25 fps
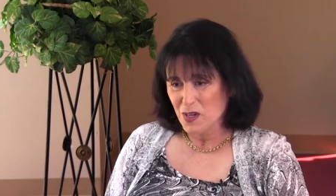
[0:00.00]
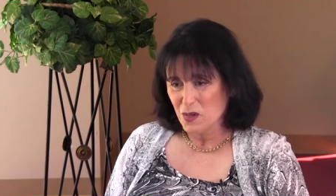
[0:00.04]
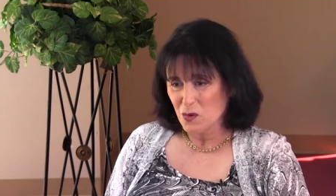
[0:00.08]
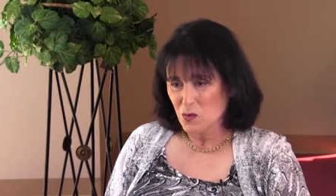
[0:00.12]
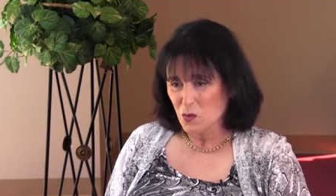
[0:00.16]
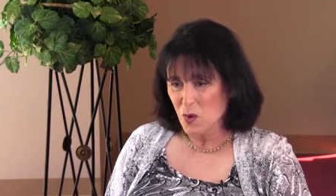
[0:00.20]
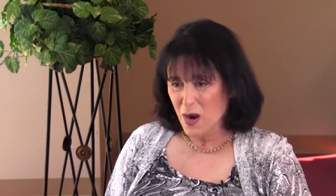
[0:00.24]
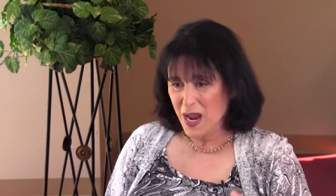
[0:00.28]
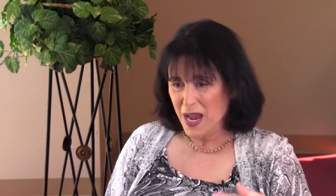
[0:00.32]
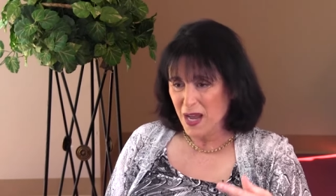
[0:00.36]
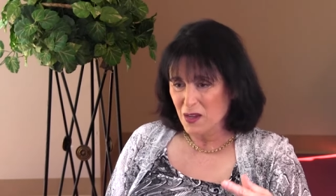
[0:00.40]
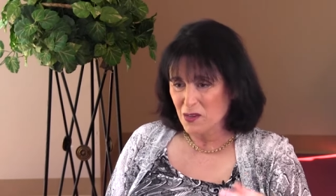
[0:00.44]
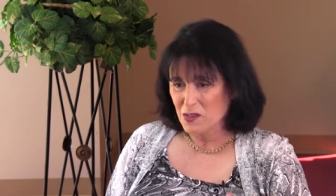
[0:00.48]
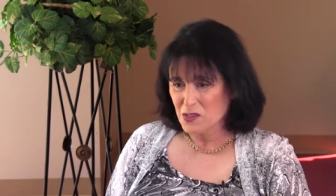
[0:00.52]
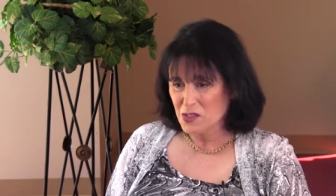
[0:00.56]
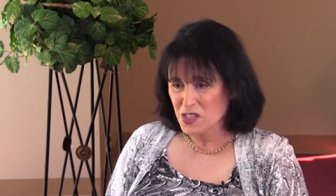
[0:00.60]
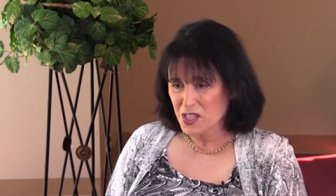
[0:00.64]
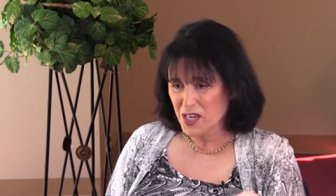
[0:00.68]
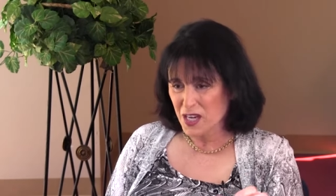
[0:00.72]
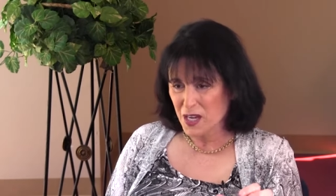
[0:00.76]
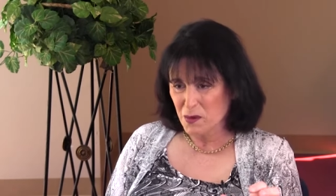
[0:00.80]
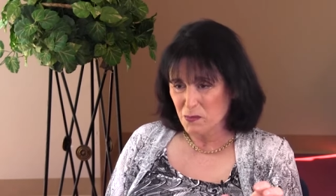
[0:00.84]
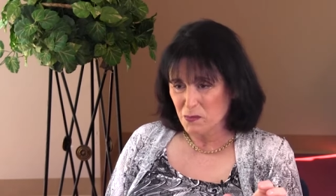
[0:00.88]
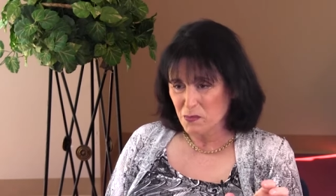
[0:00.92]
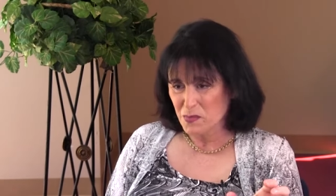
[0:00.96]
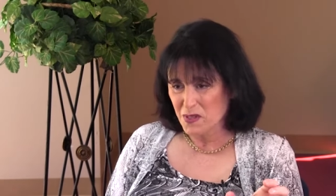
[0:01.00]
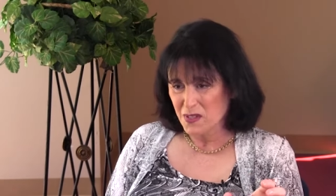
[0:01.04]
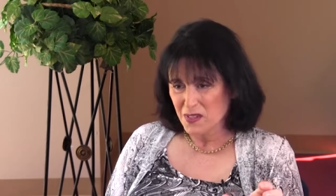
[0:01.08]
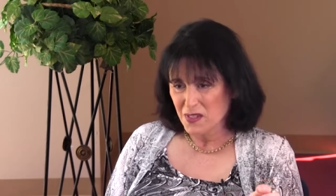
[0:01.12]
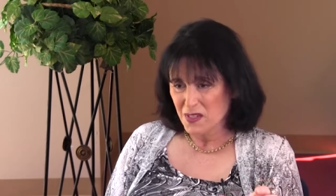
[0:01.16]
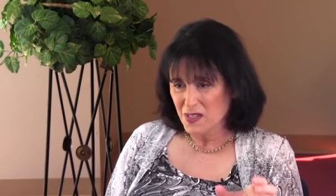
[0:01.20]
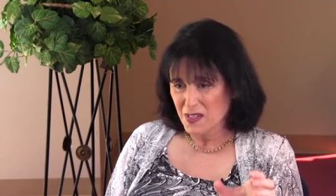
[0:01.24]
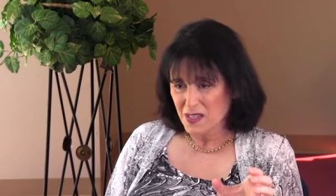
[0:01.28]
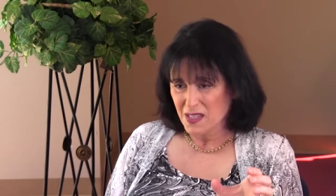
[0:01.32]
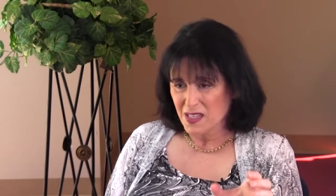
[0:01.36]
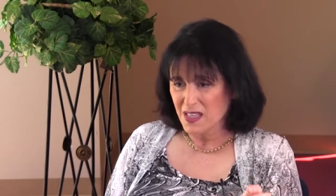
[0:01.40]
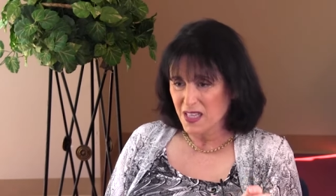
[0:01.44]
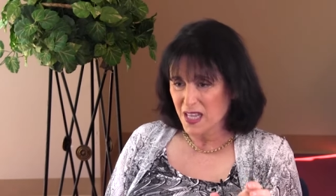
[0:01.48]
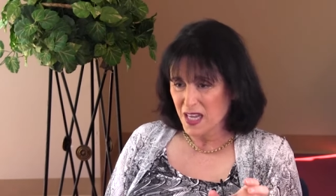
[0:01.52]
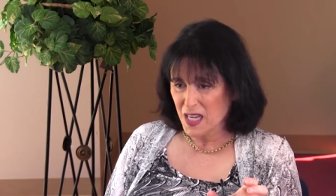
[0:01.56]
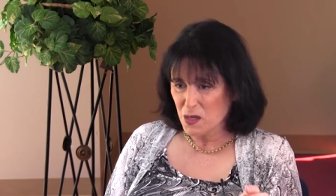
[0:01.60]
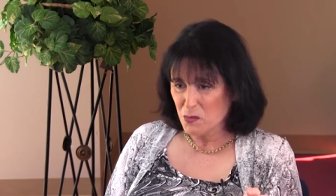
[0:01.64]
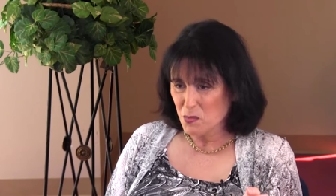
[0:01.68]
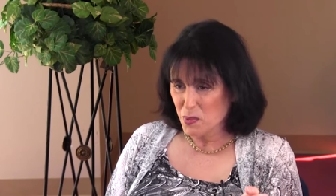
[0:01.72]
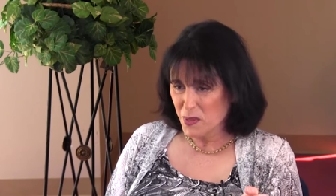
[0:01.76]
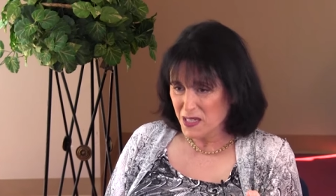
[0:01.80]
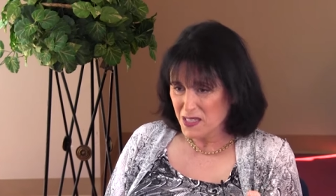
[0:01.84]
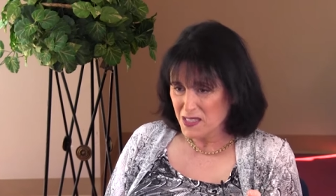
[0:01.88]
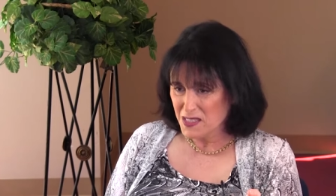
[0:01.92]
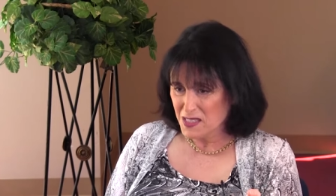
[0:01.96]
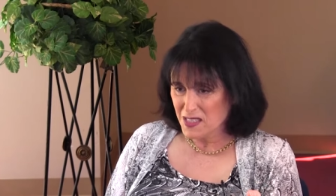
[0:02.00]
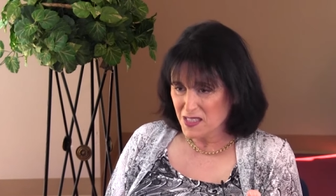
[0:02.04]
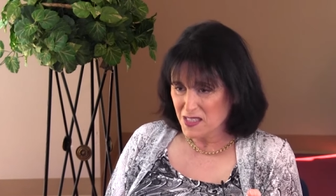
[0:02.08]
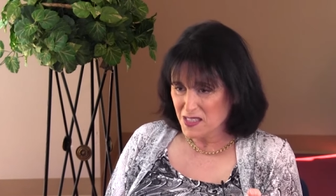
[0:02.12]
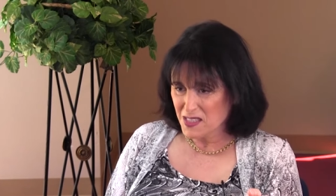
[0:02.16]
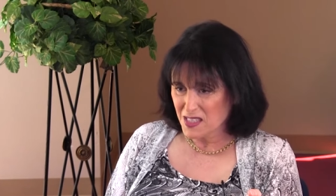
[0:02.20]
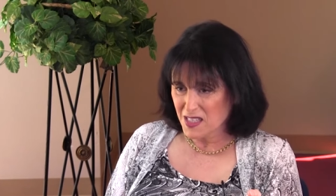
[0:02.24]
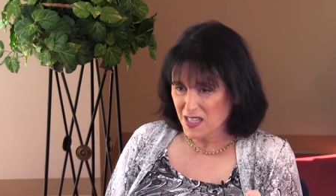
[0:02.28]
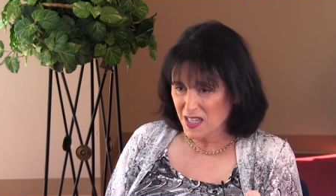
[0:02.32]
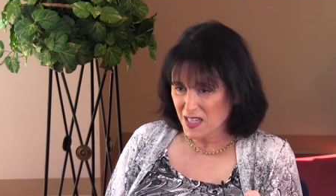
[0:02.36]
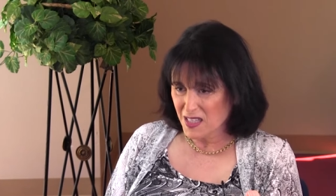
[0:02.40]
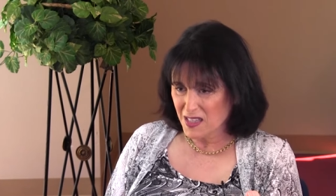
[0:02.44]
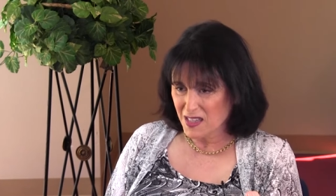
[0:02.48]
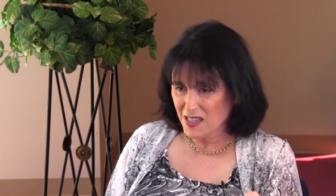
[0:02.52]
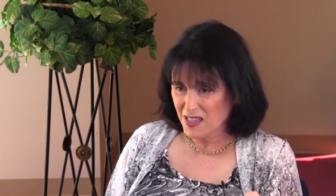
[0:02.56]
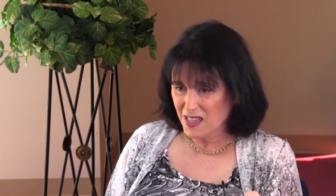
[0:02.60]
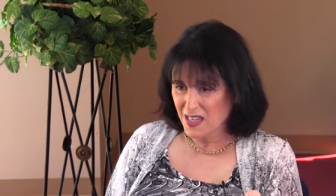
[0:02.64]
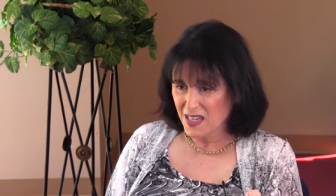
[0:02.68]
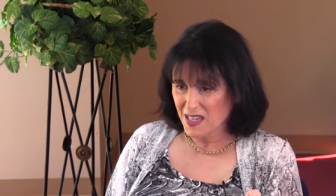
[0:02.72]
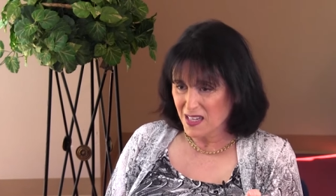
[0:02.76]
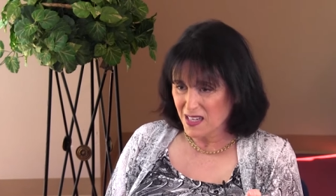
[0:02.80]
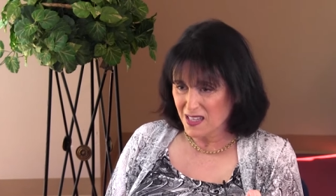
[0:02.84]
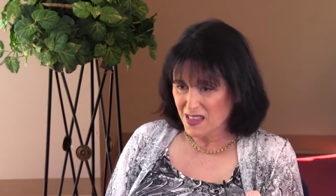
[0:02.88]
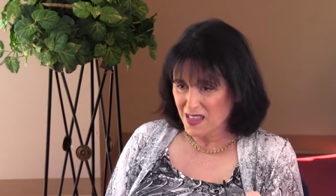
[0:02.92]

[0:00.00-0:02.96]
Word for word: round shaped clay pieces that they,